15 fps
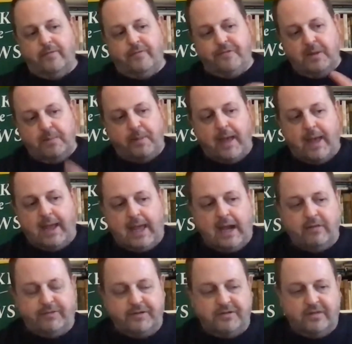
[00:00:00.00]
fee-paying
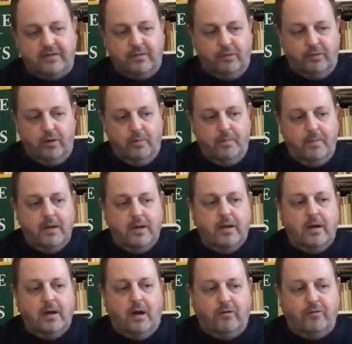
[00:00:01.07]
elephant in the room
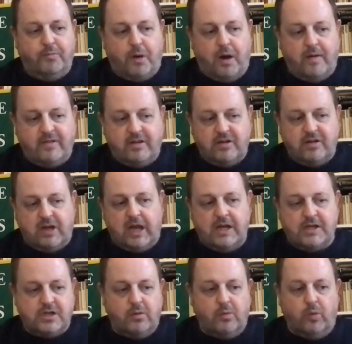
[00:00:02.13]
of private
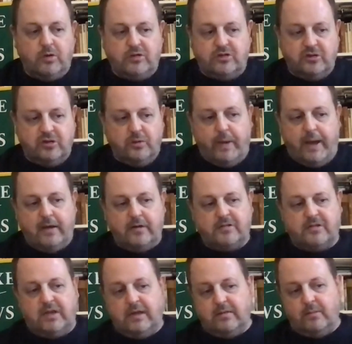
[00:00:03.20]
education and what to do
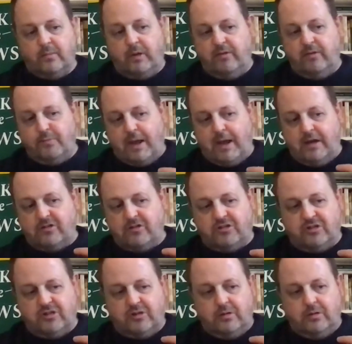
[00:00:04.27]
about it. We've
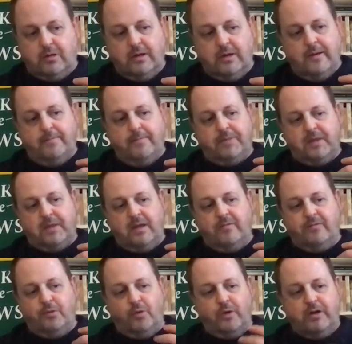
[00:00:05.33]
managed to
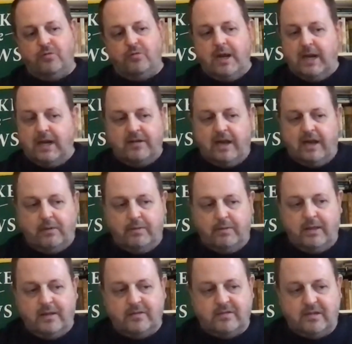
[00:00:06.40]
avoid really dealing with
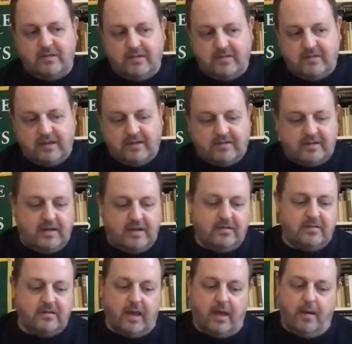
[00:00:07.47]
it since the
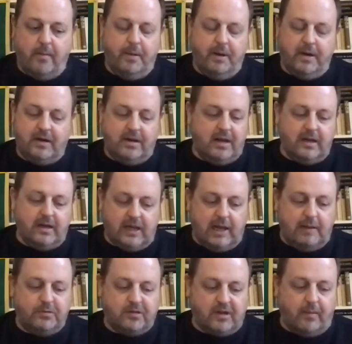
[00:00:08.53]
60s, but it
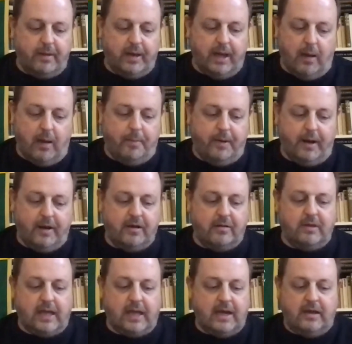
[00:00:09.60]
keeps coming up, and I don't
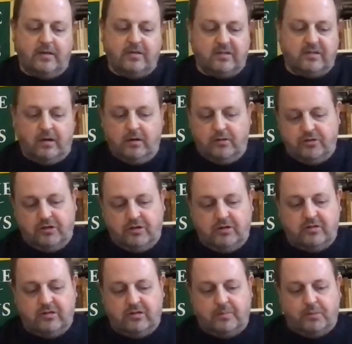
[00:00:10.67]
think any solution
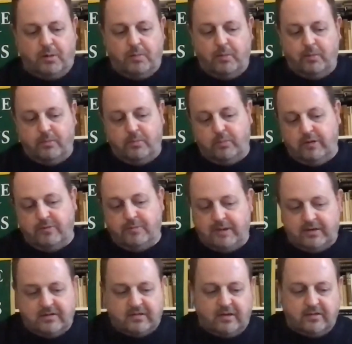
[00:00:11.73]
to the problem we've been
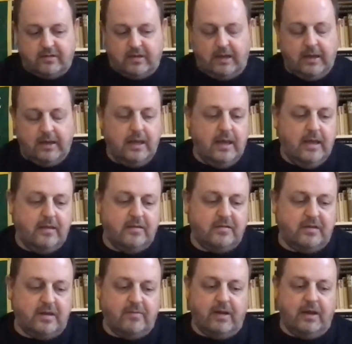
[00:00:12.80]
discussing
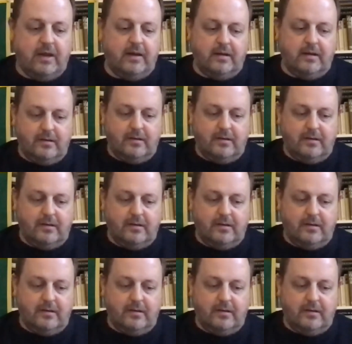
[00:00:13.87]
this evening